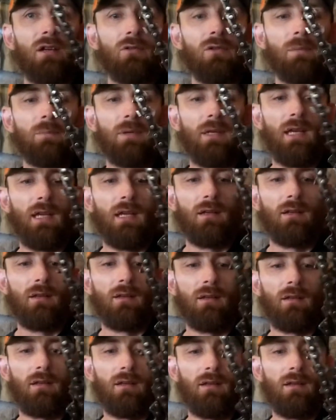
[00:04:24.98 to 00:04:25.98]
tangle up again.
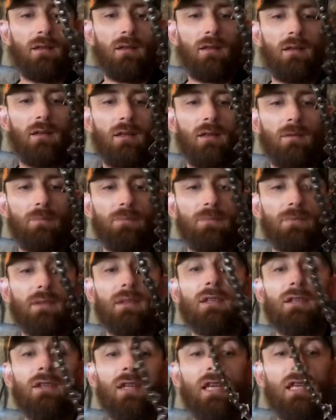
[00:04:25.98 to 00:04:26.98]

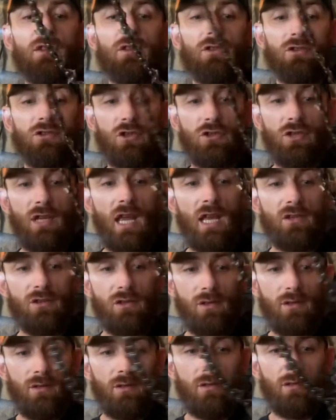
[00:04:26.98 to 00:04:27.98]
The teeth is just
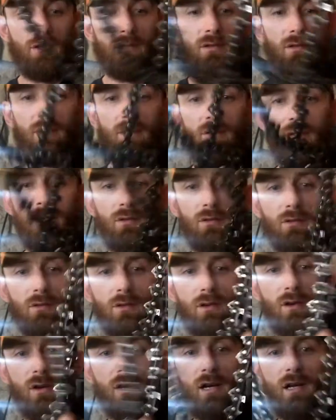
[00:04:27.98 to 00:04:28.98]
catching.
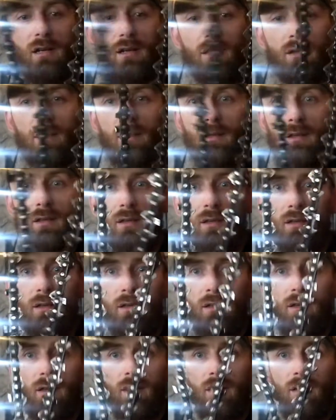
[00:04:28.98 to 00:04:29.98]
All right?
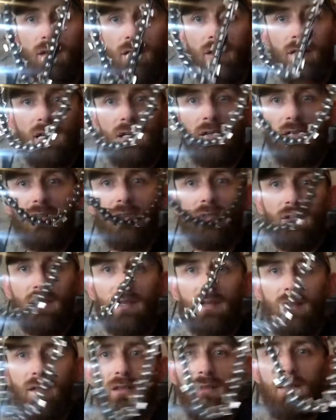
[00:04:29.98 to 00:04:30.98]
Look how
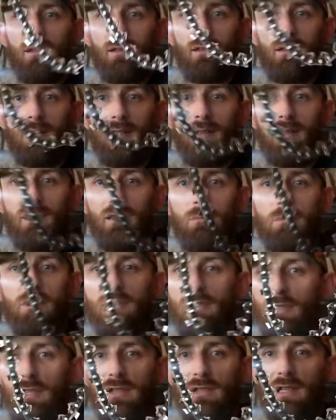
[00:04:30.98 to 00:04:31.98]
easy. I
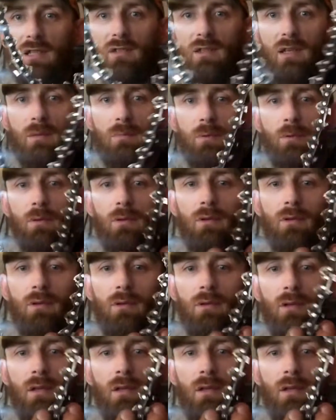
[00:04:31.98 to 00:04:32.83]
mean, it's just that simple.